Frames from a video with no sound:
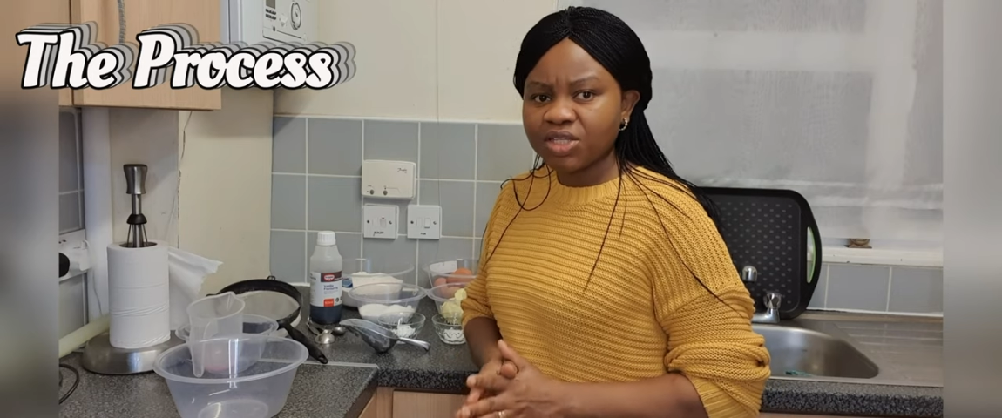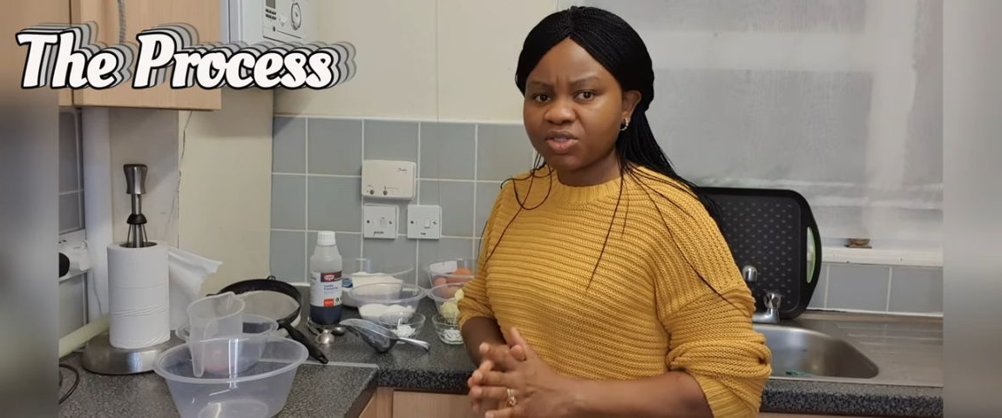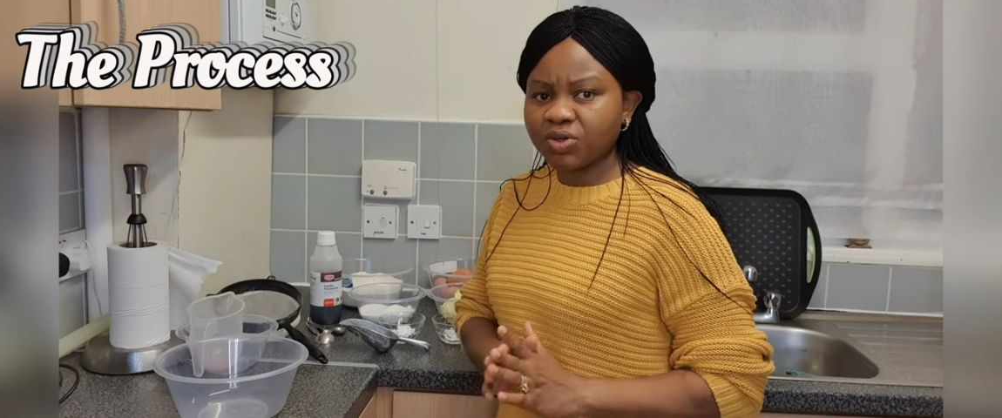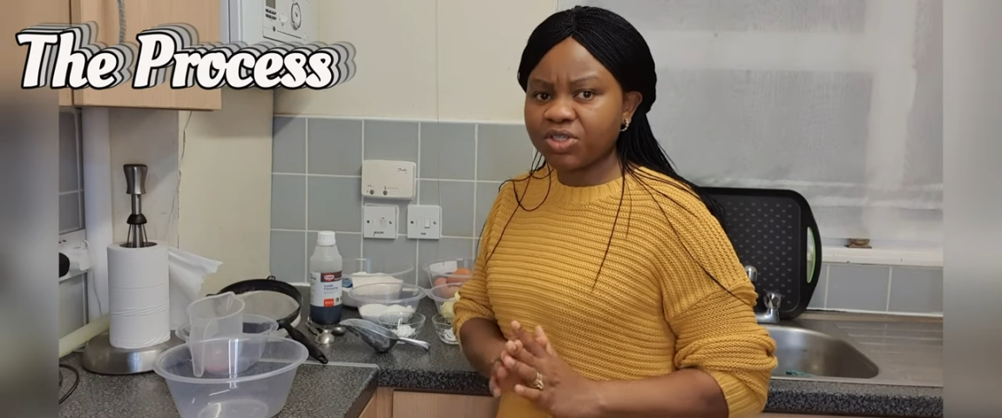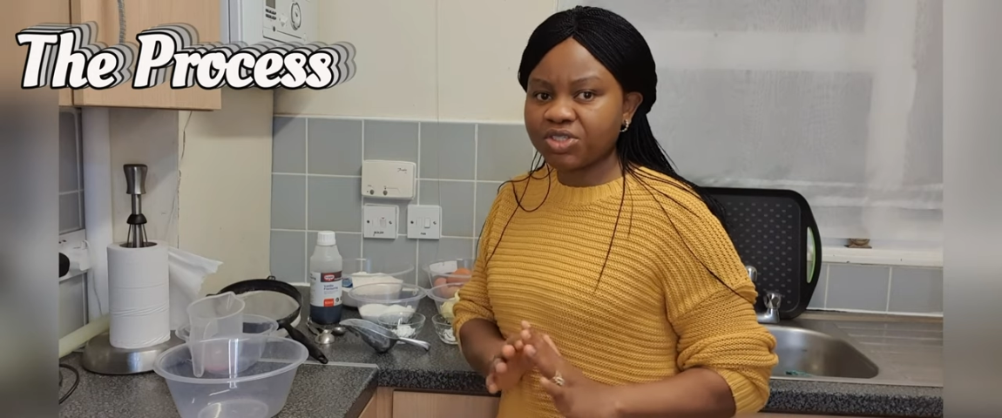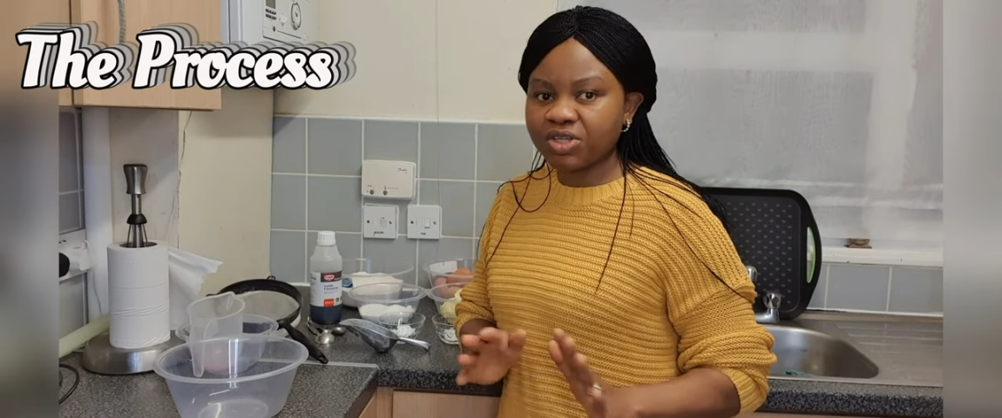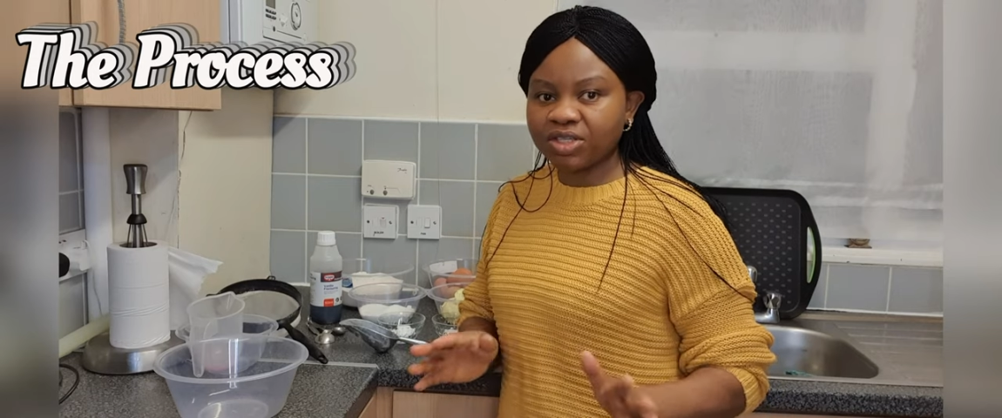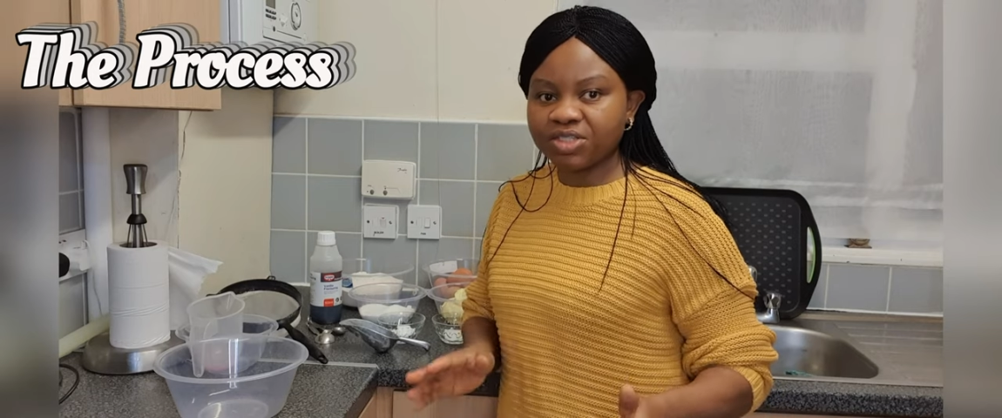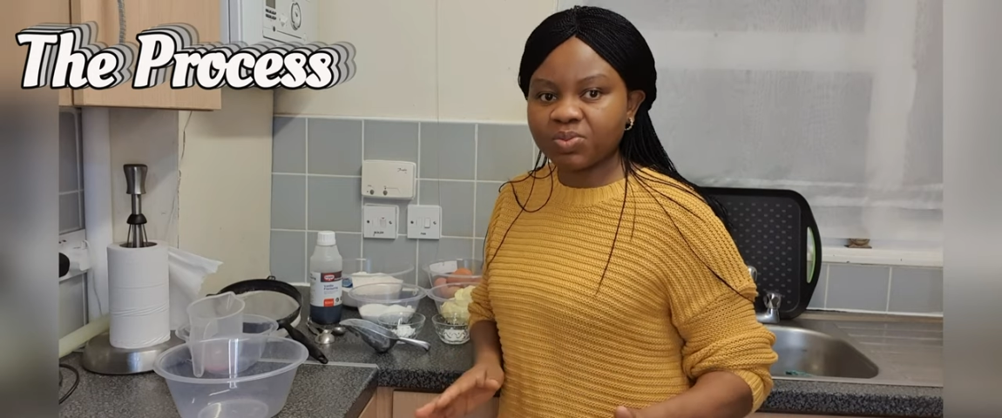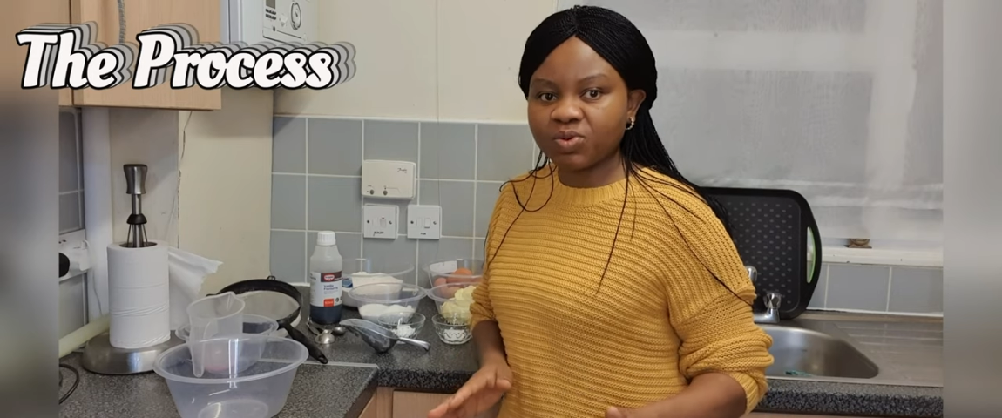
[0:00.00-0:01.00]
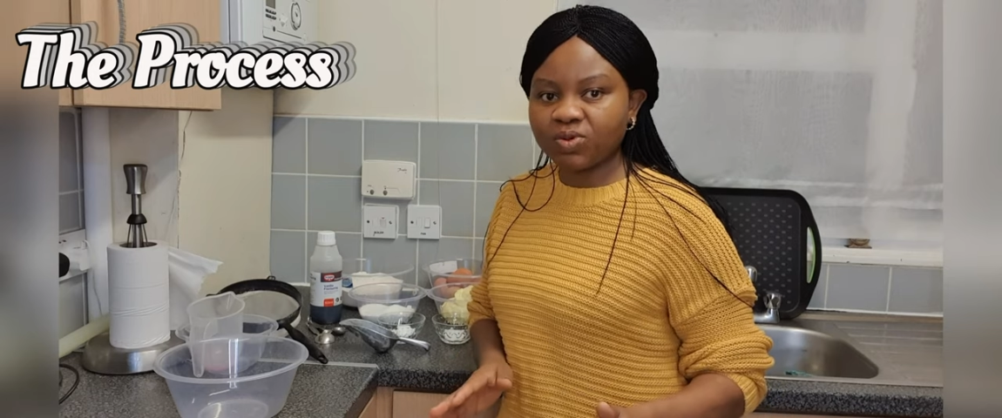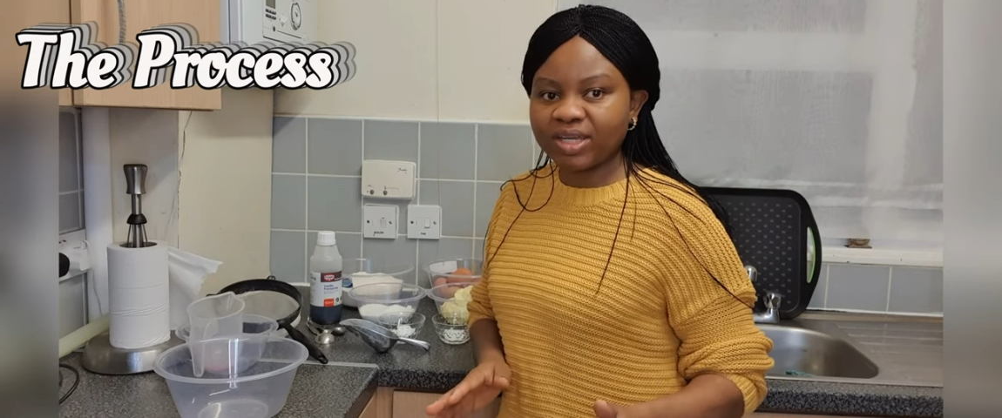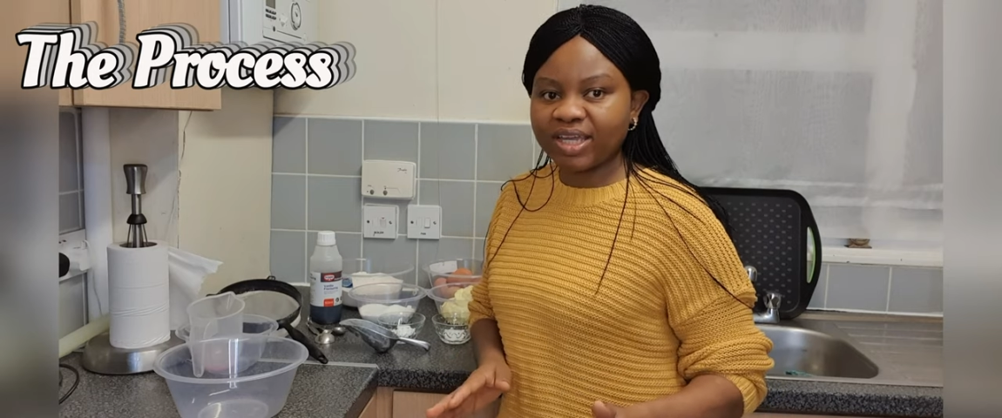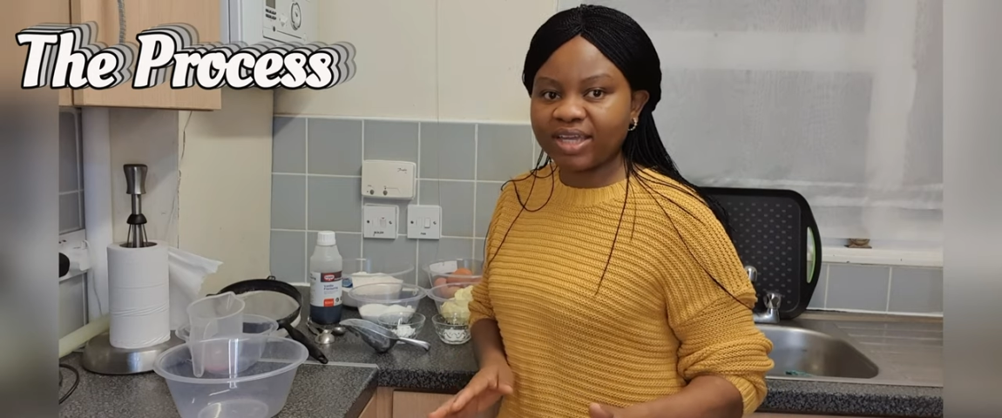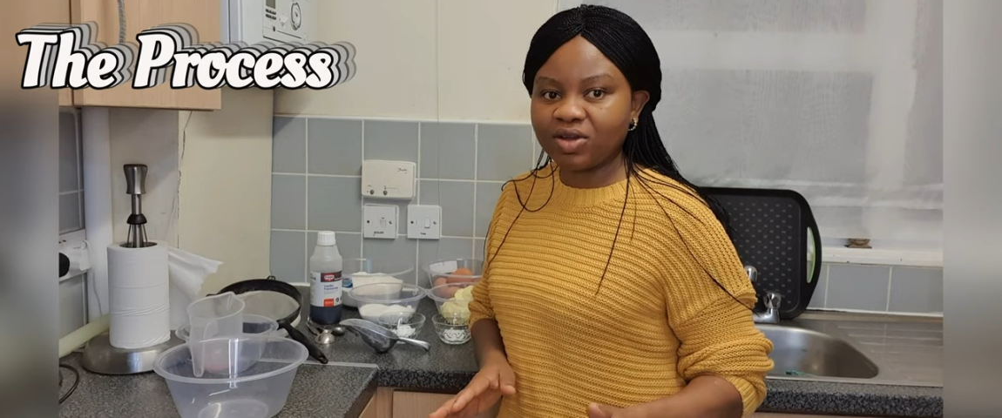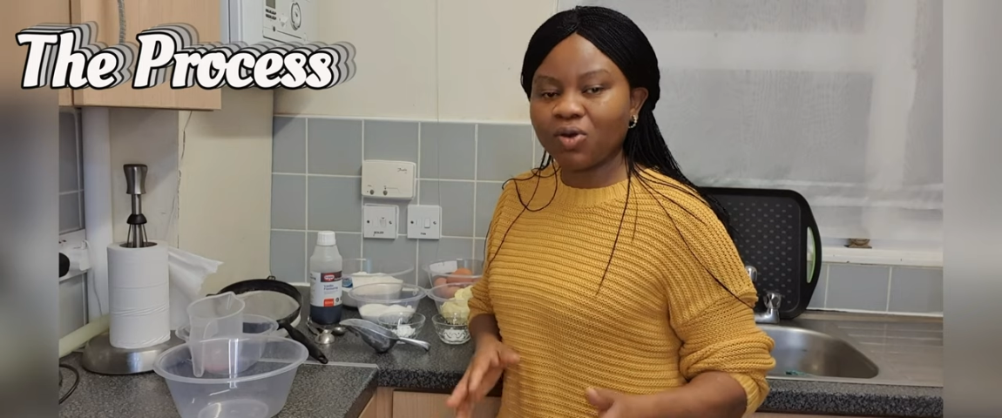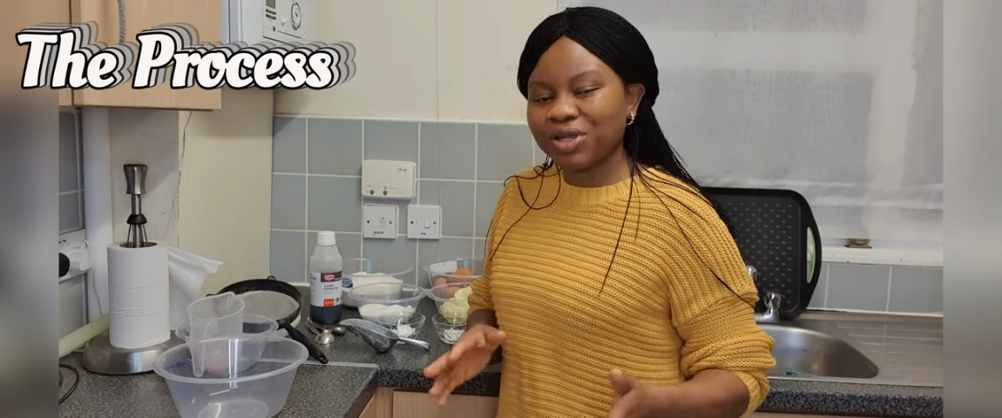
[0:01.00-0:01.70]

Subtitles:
So it's not a small cake,